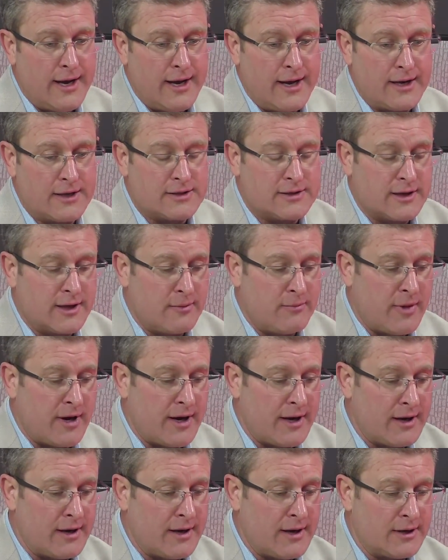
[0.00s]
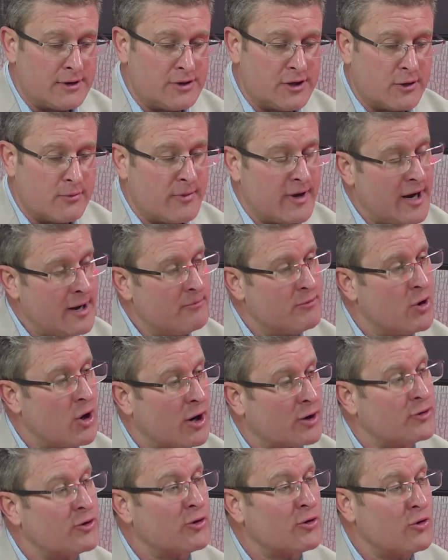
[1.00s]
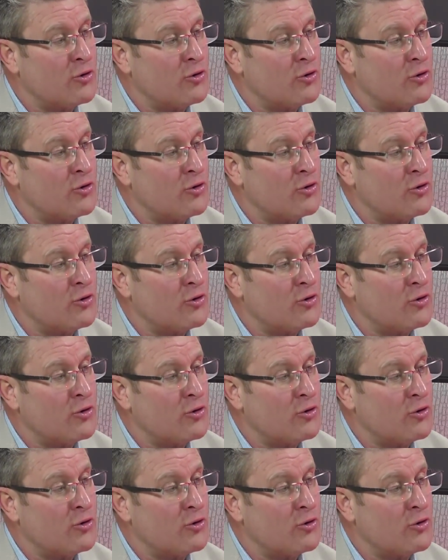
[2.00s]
and it's led by a gentleman named Dr.